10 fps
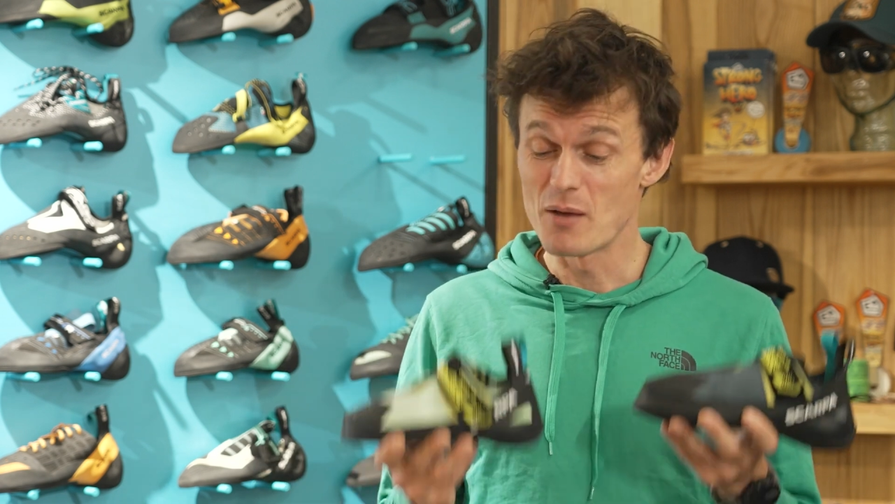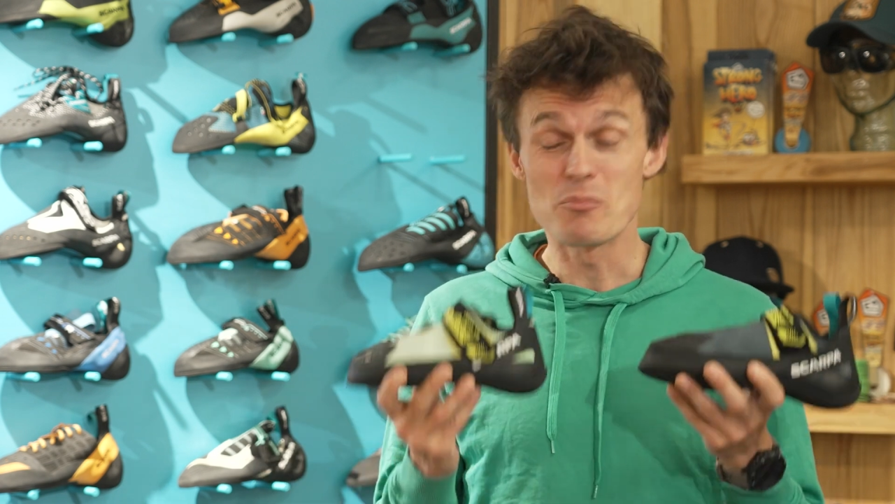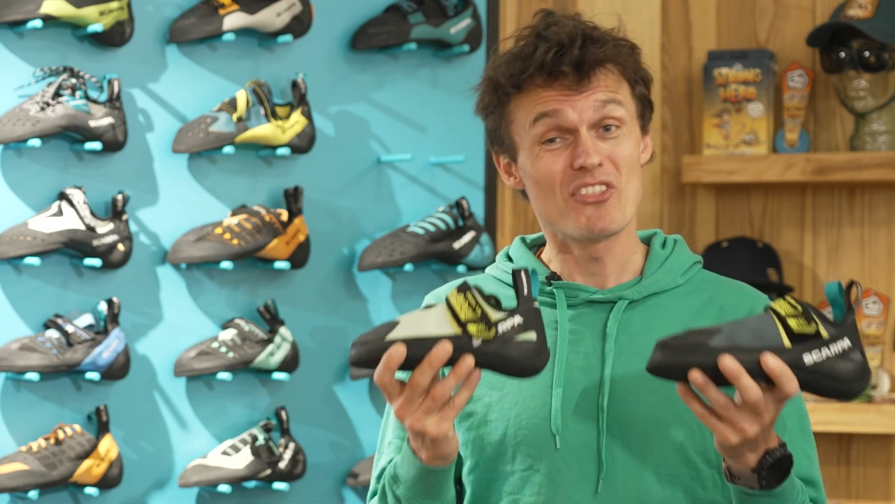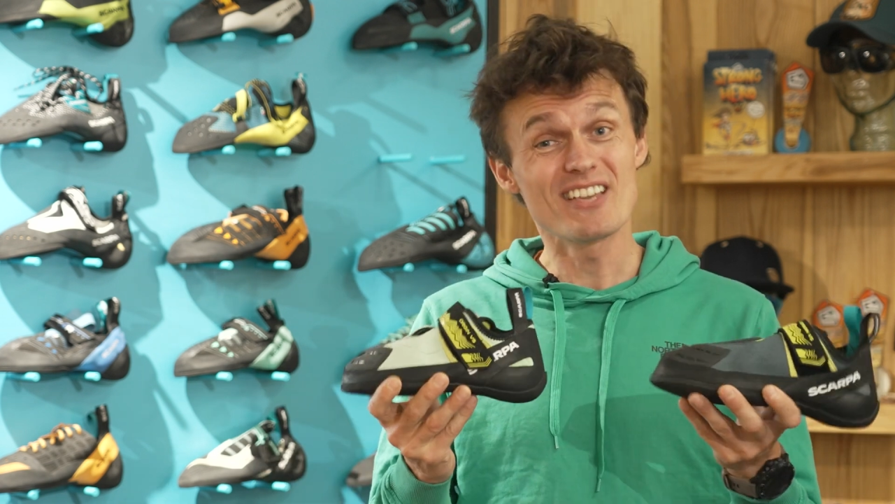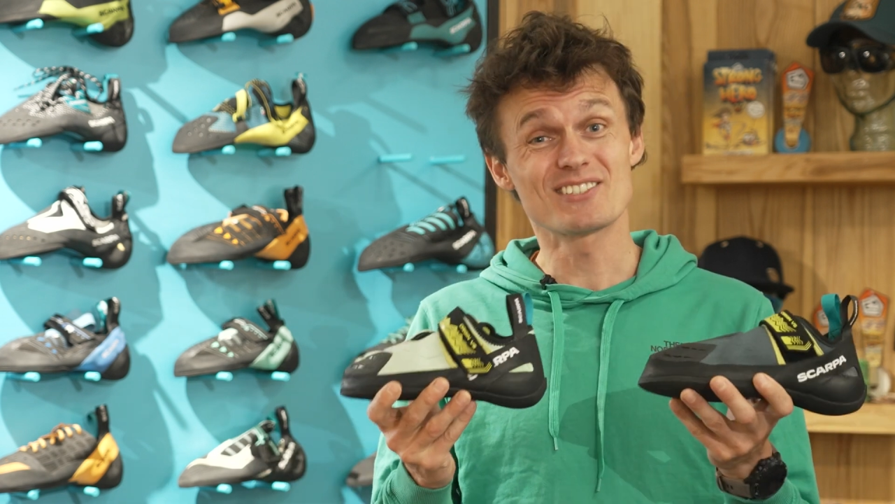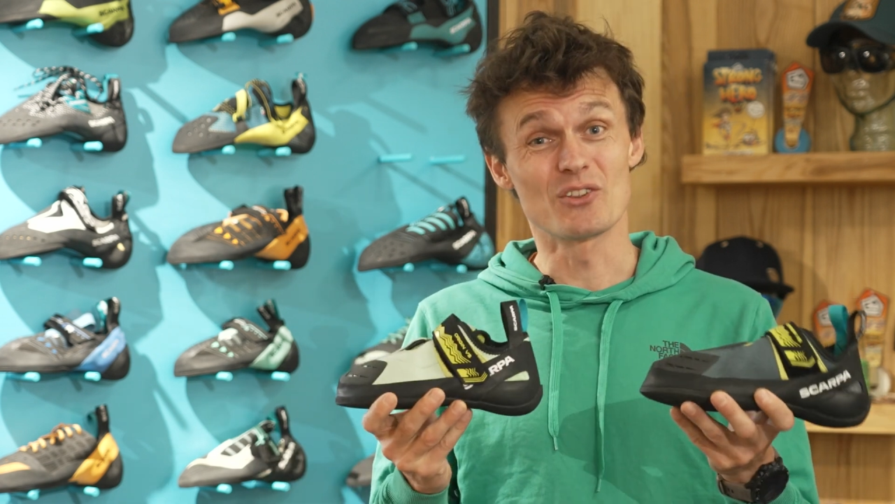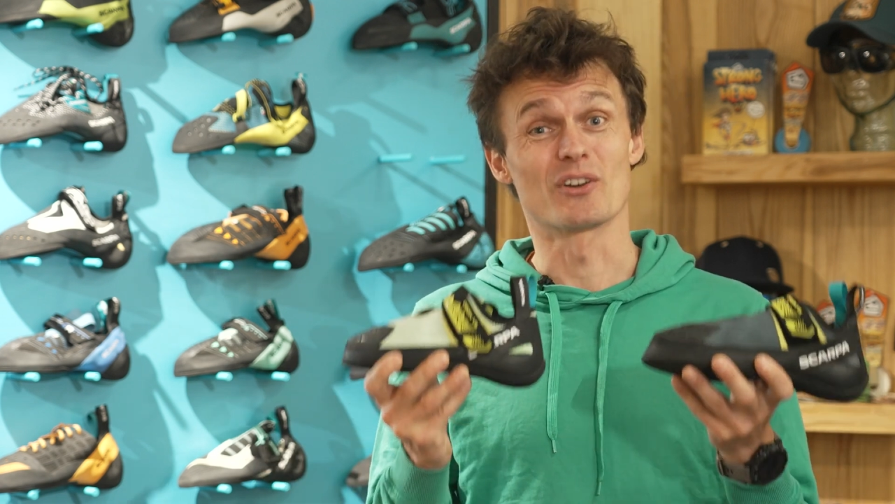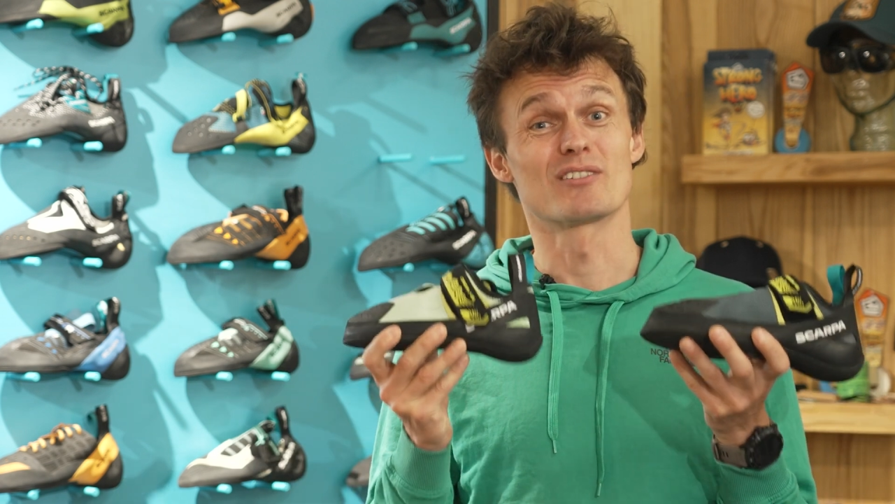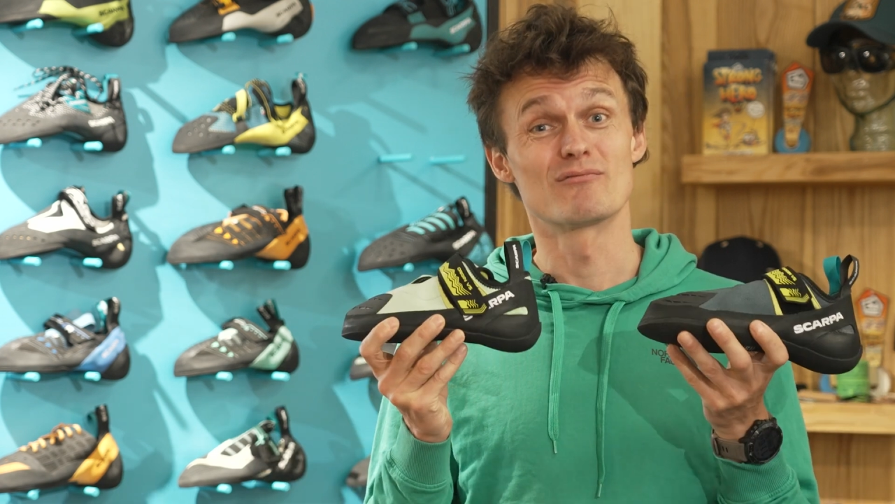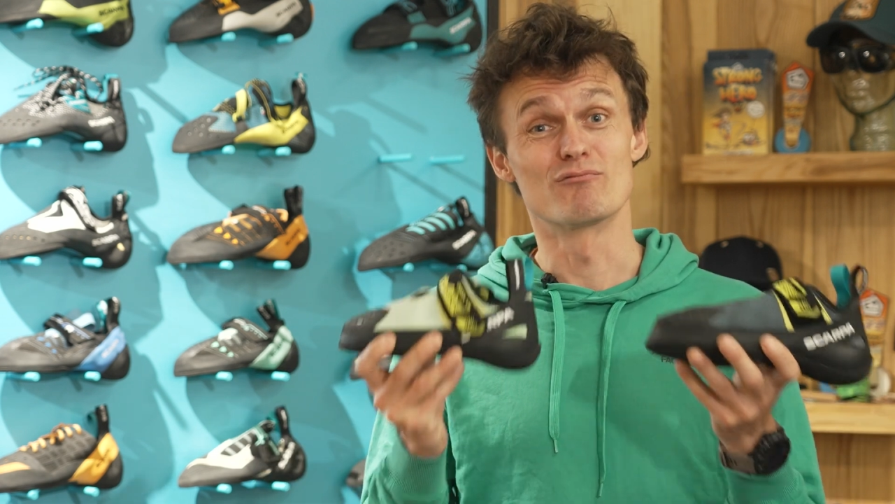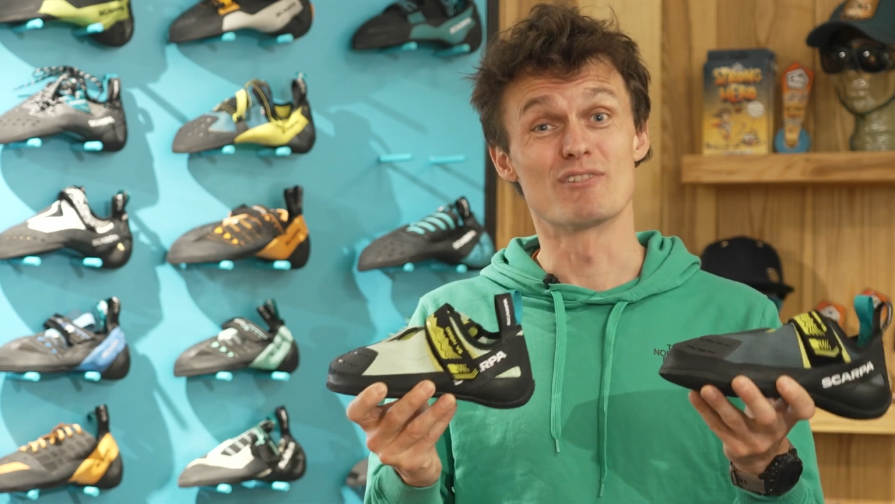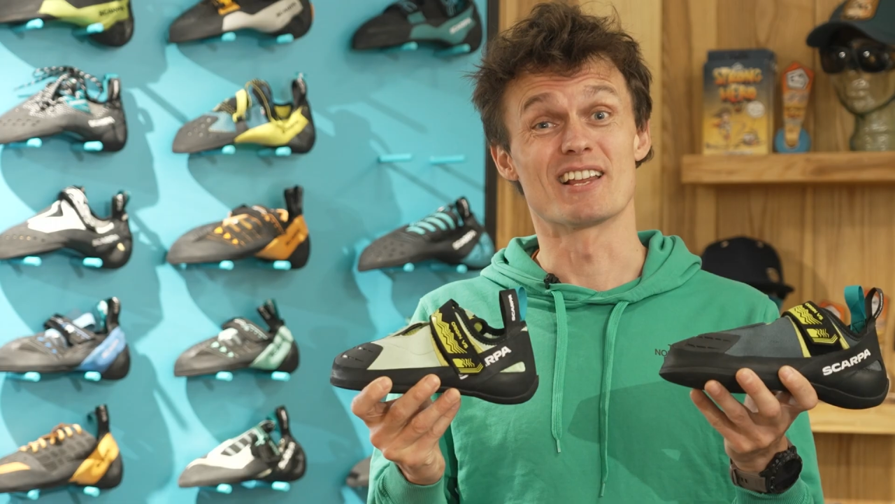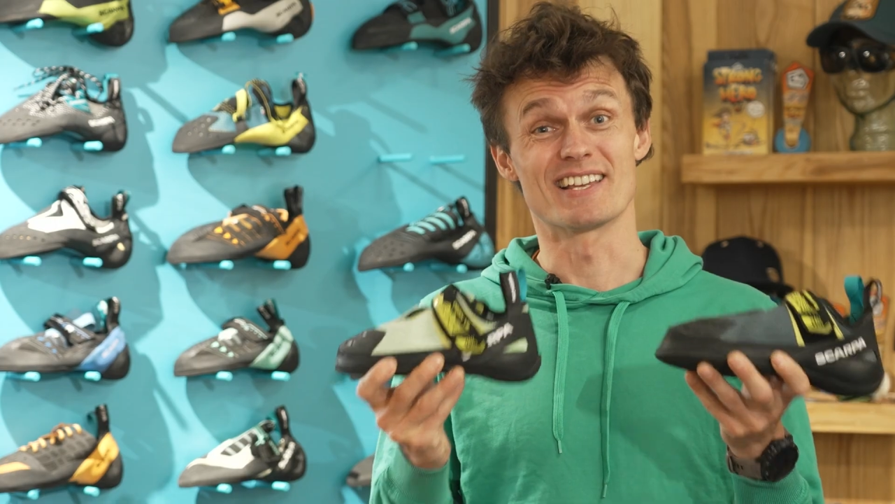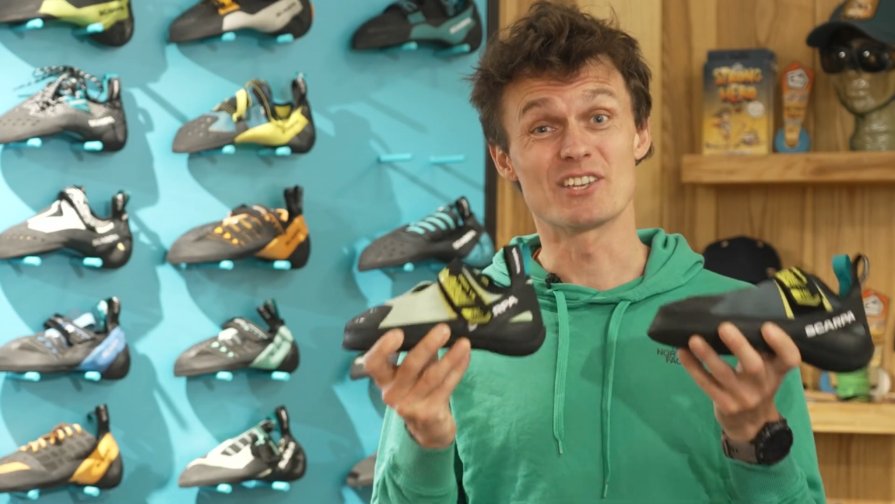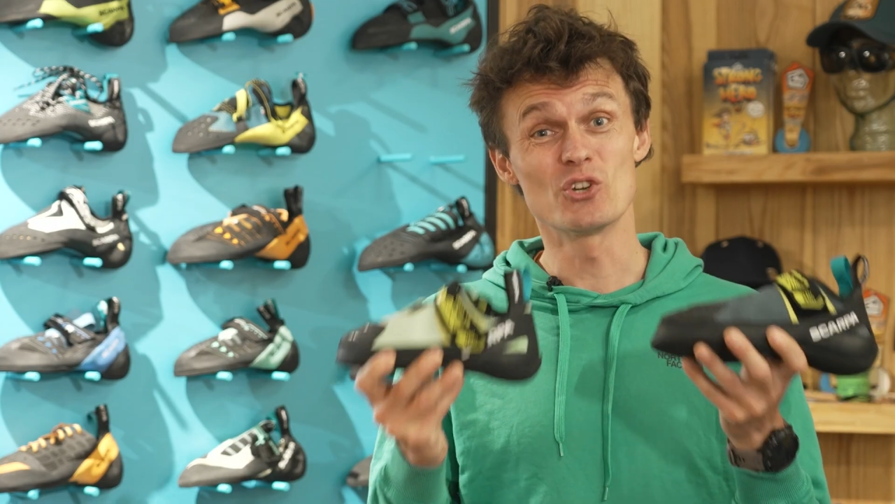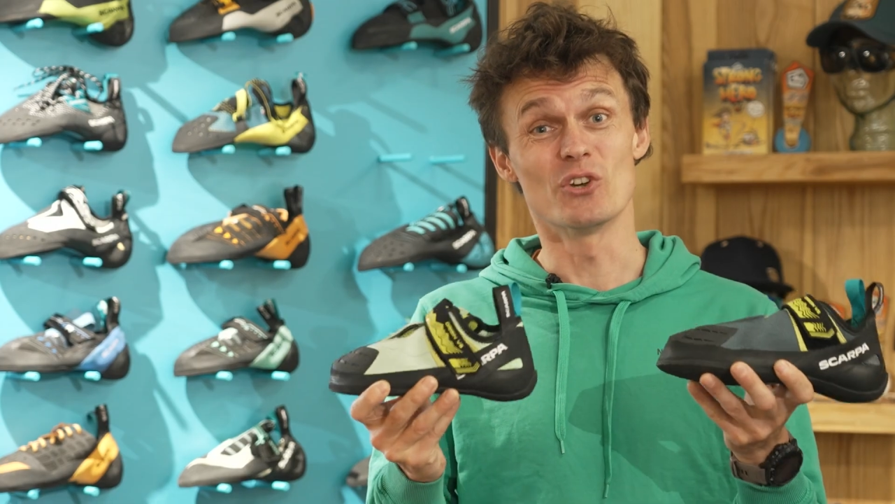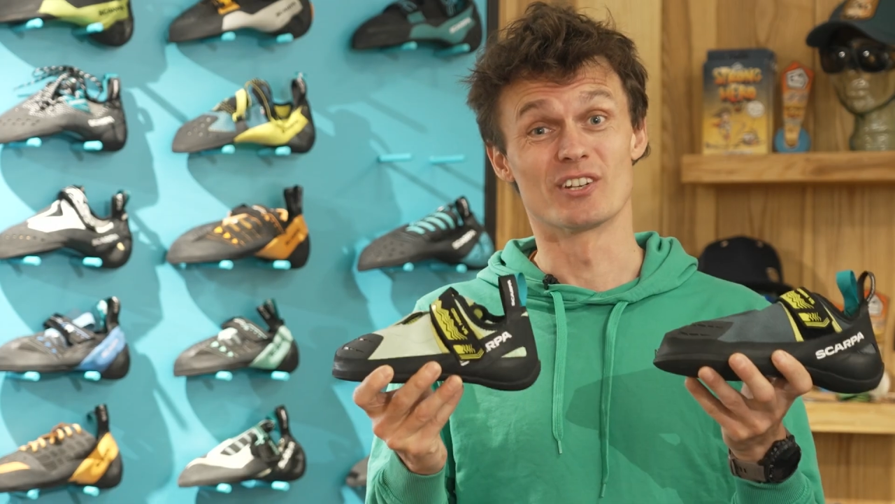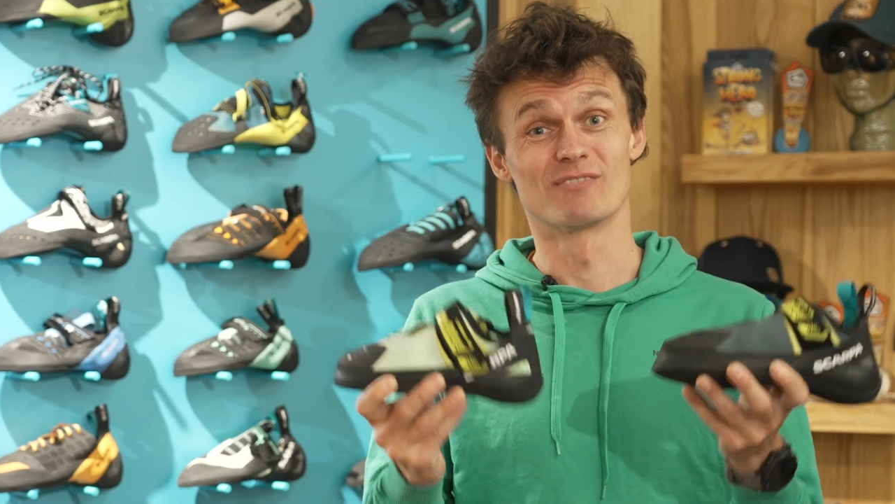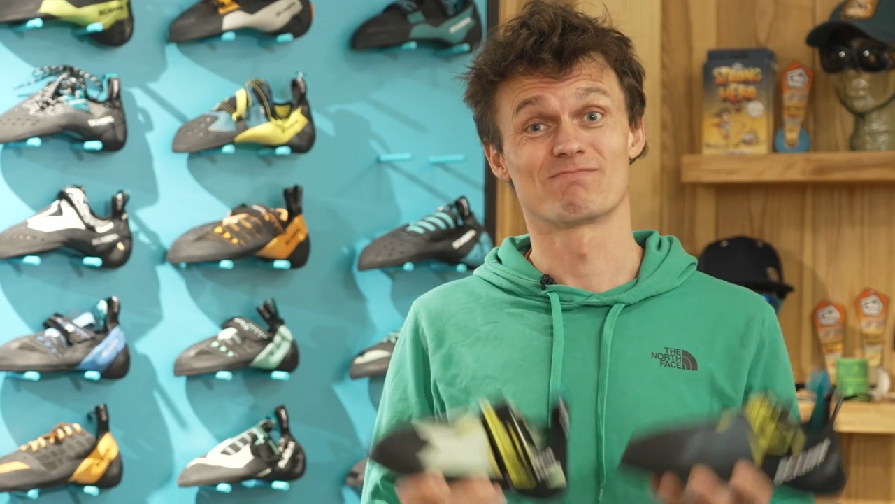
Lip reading: but these look really good.